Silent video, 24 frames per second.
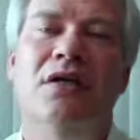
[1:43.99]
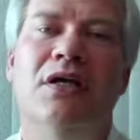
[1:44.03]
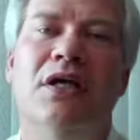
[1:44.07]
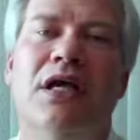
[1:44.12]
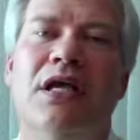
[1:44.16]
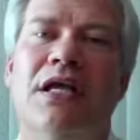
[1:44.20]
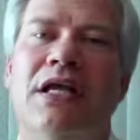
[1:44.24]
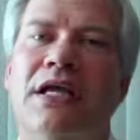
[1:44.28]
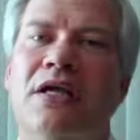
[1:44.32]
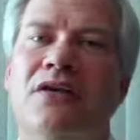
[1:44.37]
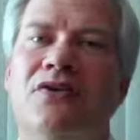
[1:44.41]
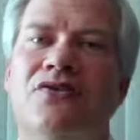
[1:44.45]

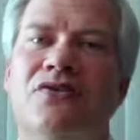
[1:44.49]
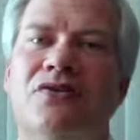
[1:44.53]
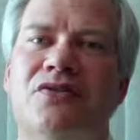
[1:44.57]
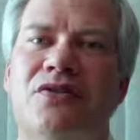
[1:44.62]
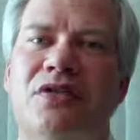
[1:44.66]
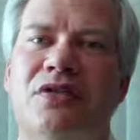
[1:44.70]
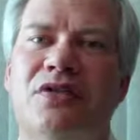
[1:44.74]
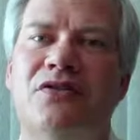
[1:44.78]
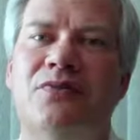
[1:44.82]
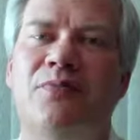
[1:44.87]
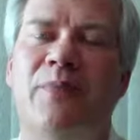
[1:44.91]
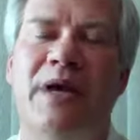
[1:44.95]
in
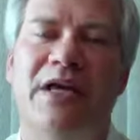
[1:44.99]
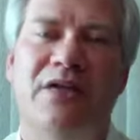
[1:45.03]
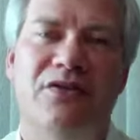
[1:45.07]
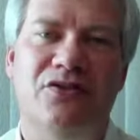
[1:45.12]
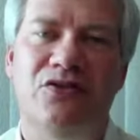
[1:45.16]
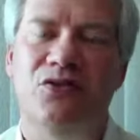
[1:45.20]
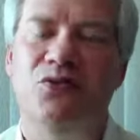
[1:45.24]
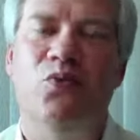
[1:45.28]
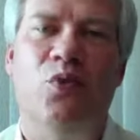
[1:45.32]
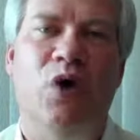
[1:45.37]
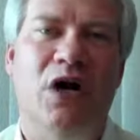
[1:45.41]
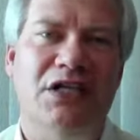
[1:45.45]
interest expense.
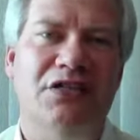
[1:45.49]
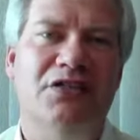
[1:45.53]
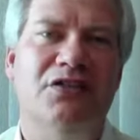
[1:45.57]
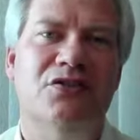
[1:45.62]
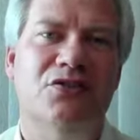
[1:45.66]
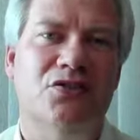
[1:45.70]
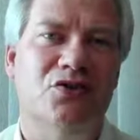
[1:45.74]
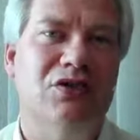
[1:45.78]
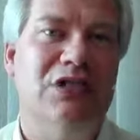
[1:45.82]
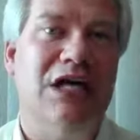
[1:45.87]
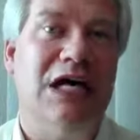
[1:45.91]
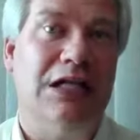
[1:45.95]
You'd want to
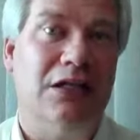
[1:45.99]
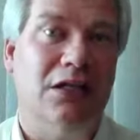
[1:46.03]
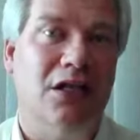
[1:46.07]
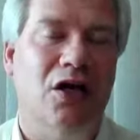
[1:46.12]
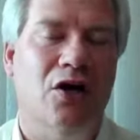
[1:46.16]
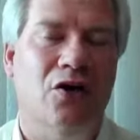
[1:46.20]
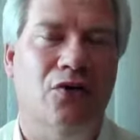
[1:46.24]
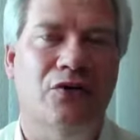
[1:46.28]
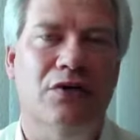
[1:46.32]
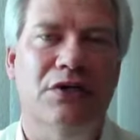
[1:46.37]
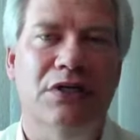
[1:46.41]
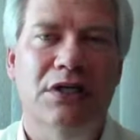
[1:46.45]
do that
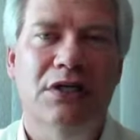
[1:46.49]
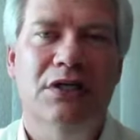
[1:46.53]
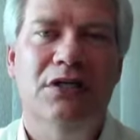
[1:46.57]
loan.